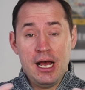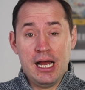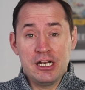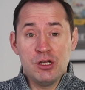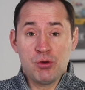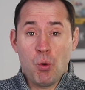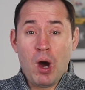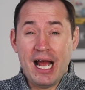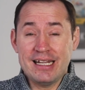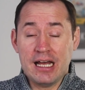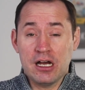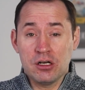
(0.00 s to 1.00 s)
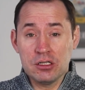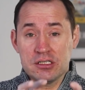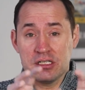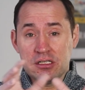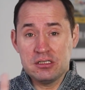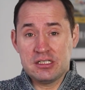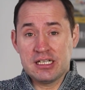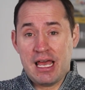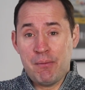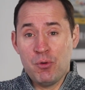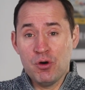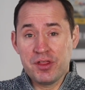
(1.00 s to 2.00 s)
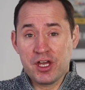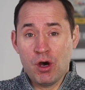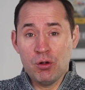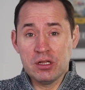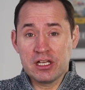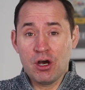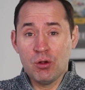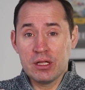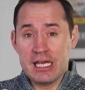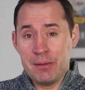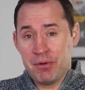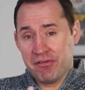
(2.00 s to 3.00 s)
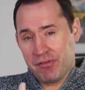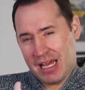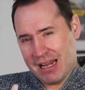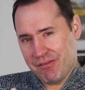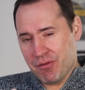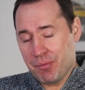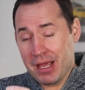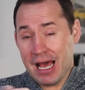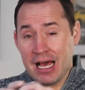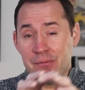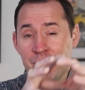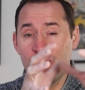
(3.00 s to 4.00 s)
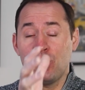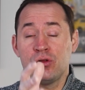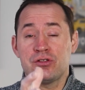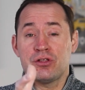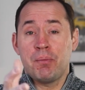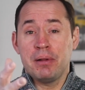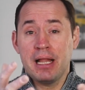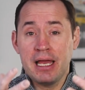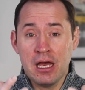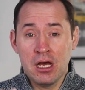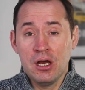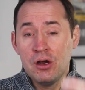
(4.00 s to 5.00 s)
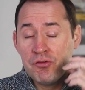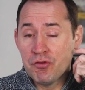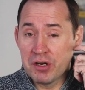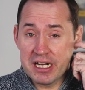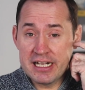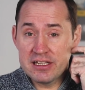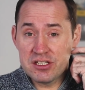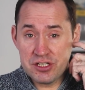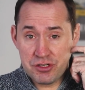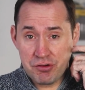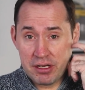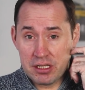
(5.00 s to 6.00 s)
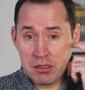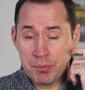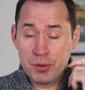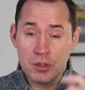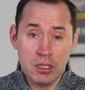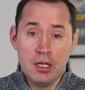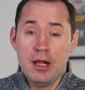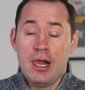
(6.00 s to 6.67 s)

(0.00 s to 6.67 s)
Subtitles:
and use a wide angle to get more of the goal and the goalkeeper from behind, but also the player running in to strike the ball.